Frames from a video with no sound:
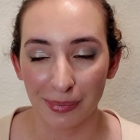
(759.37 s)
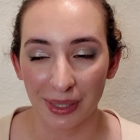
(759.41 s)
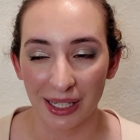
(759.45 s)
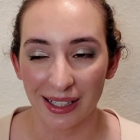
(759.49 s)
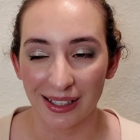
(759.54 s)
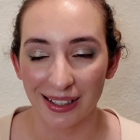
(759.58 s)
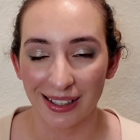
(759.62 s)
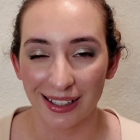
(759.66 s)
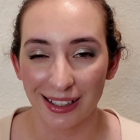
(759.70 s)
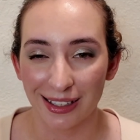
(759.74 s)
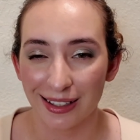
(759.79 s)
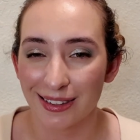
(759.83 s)

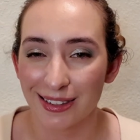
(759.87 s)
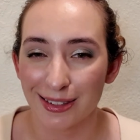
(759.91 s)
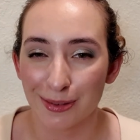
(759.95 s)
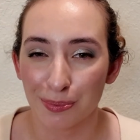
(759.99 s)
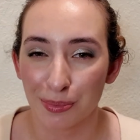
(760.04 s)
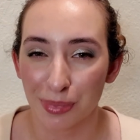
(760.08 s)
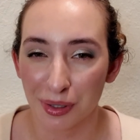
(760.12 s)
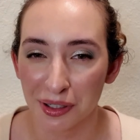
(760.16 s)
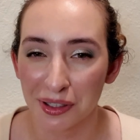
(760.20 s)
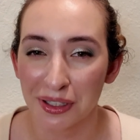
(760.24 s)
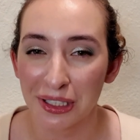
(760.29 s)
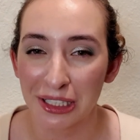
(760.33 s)
but it's
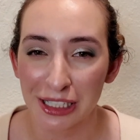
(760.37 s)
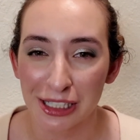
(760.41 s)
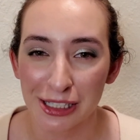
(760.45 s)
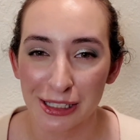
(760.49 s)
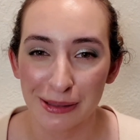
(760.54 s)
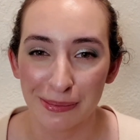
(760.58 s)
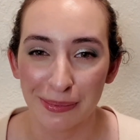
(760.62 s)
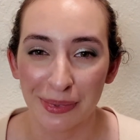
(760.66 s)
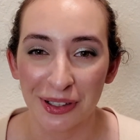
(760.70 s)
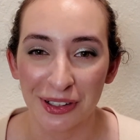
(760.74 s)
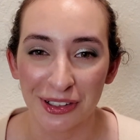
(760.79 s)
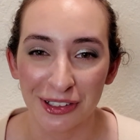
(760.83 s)
pretty
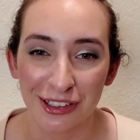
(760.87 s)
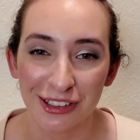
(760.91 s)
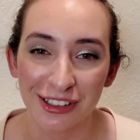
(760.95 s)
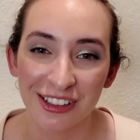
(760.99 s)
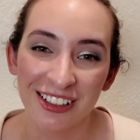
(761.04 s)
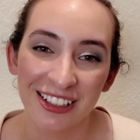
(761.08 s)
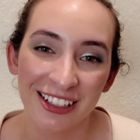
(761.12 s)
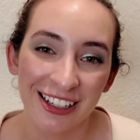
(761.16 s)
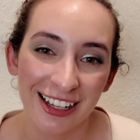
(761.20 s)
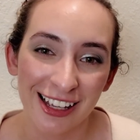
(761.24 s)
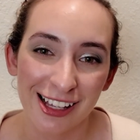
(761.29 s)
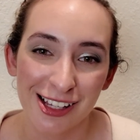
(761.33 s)
small,
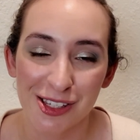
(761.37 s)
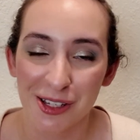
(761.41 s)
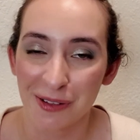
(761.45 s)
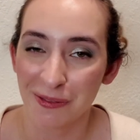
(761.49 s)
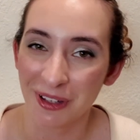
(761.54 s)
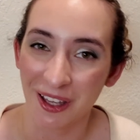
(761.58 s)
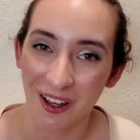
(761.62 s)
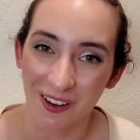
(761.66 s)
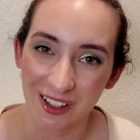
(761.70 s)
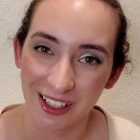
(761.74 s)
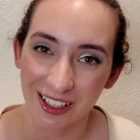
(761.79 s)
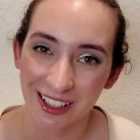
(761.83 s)
so I'm
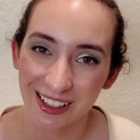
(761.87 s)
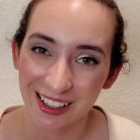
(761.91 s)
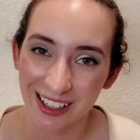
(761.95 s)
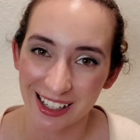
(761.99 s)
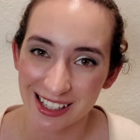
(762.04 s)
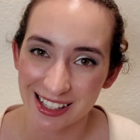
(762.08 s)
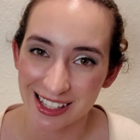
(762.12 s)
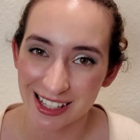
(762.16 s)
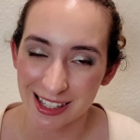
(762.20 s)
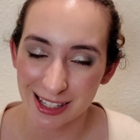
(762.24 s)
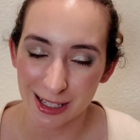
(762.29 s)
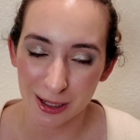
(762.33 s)
counting it
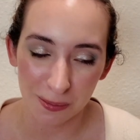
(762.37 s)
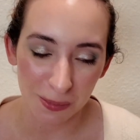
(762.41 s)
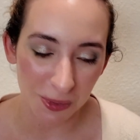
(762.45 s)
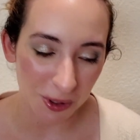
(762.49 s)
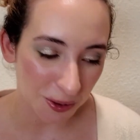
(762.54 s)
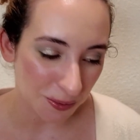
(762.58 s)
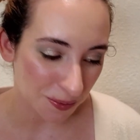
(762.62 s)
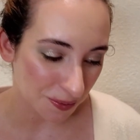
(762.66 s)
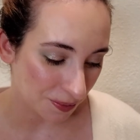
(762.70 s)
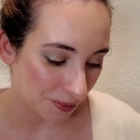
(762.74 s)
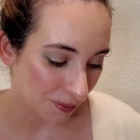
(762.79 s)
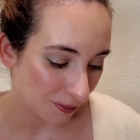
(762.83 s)
as a
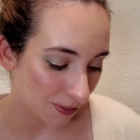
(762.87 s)
sample.